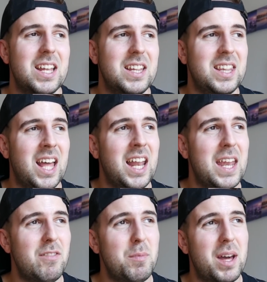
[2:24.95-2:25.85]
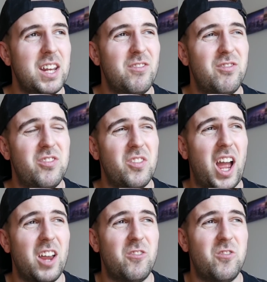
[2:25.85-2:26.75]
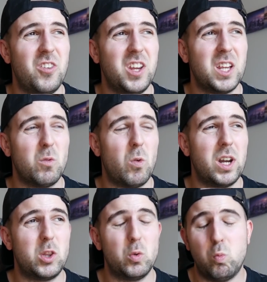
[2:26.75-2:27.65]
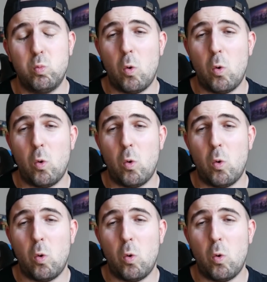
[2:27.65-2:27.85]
not everybody I think wanted to